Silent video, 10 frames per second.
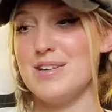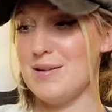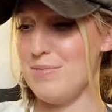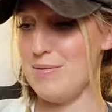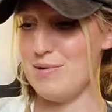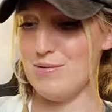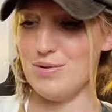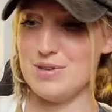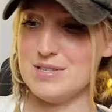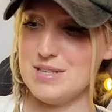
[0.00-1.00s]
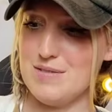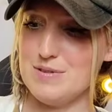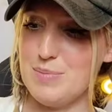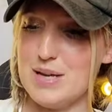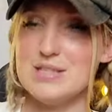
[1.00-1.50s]
and maybe roll the sleeves
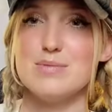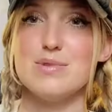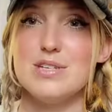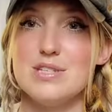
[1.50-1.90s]
possibly